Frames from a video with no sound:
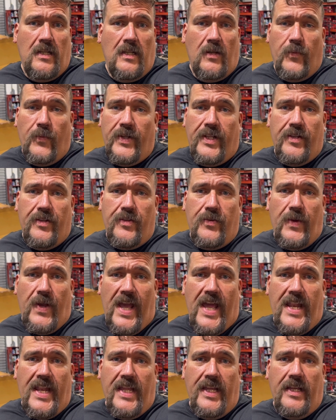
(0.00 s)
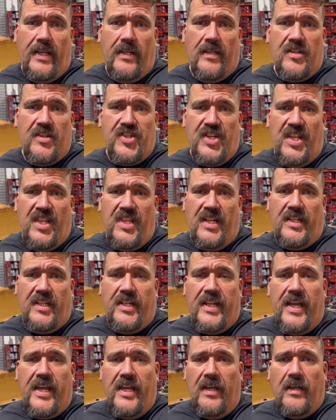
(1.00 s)
we didn't do any sheathing
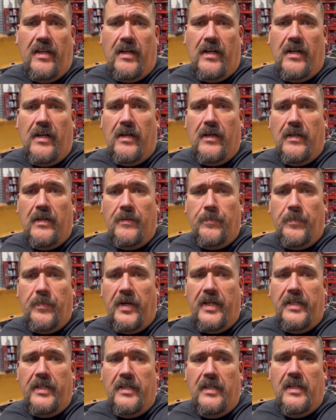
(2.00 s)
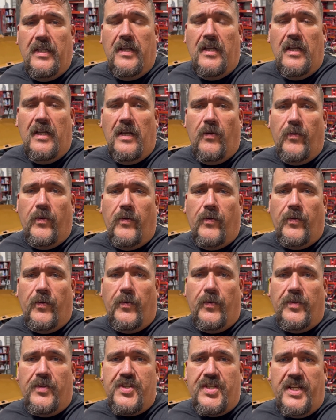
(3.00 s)
today, but we
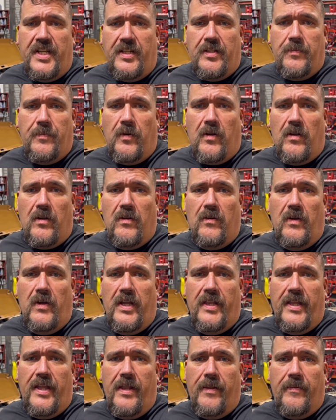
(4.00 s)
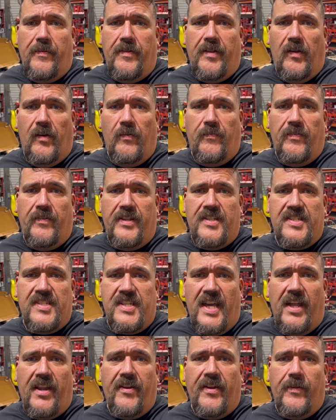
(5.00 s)
will sheet tomorrow, and then hopefully
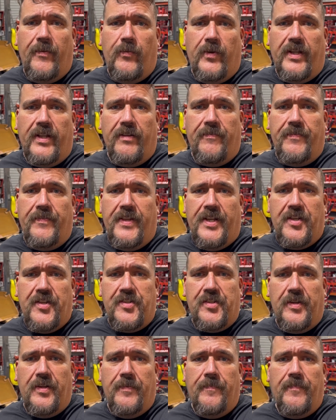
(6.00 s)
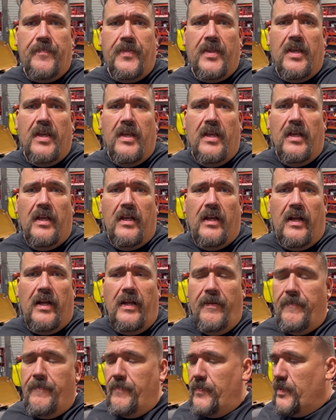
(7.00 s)
Saturday we'll get it finished. So, all
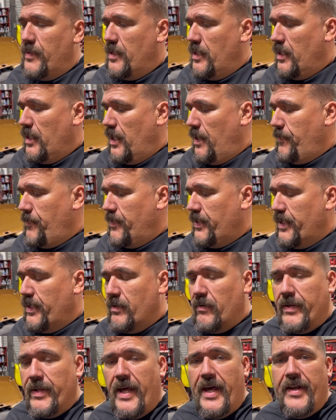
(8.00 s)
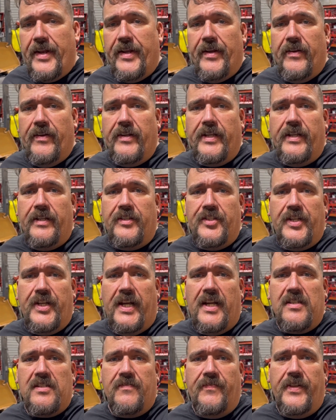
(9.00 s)
right, I'm going to get on out of here and get you
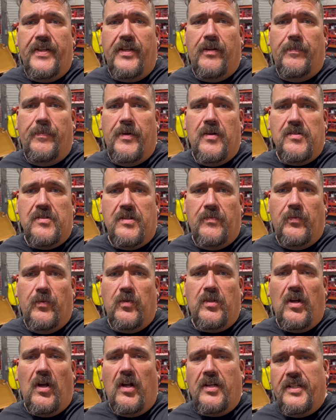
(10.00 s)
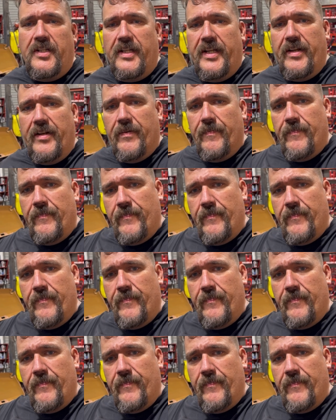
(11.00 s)
guys a video posted. We'll talk to you later.